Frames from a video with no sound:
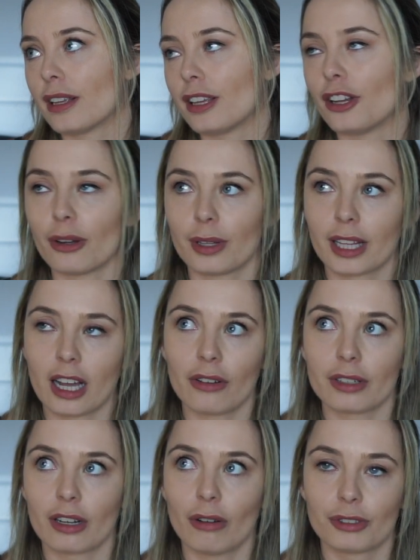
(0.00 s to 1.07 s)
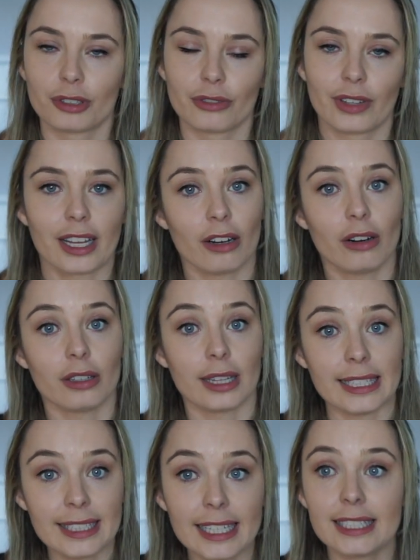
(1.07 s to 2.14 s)
you know, in the current culture of like
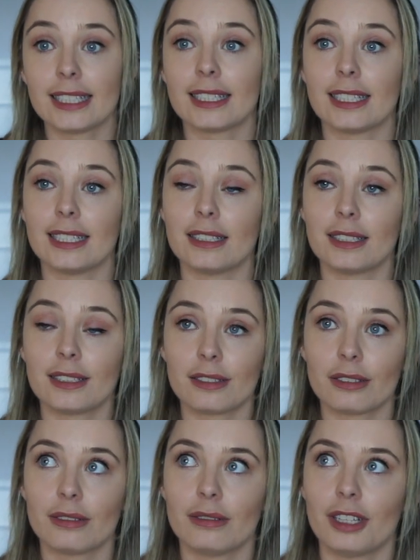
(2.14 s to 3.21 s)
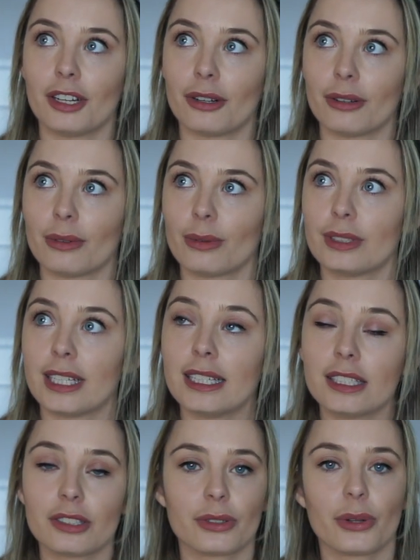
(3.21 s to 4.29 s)
online dating and, you know,
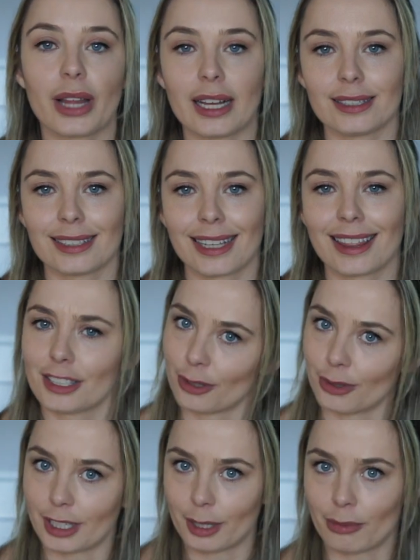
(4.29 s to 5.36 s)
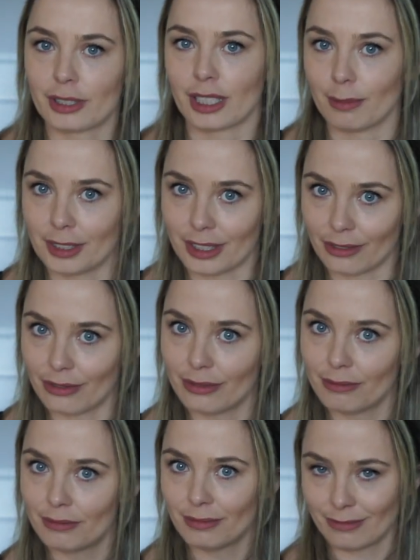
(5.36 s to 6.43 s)
Tinder and all that, is like there's already a presumptive
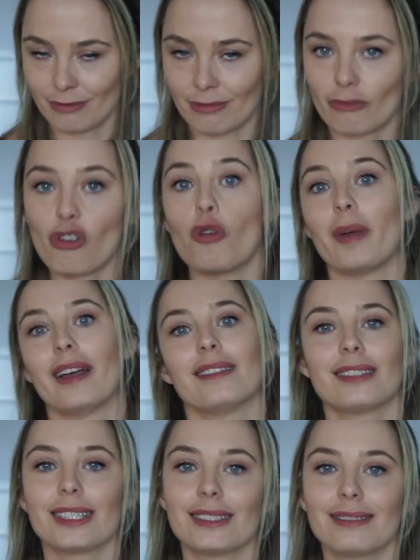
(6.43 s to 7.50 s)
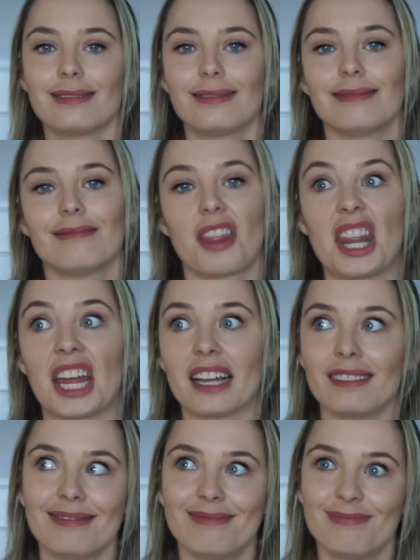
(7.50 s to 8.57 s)
romance
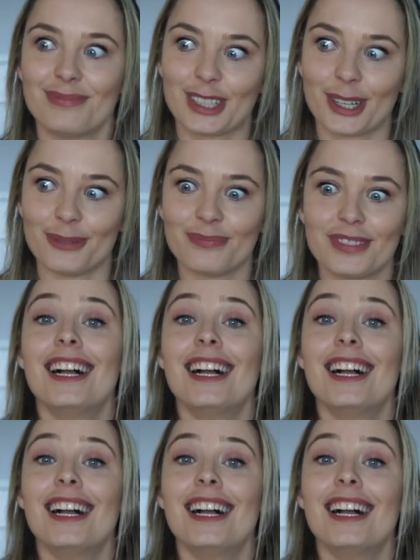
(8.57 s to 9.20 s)
thing. So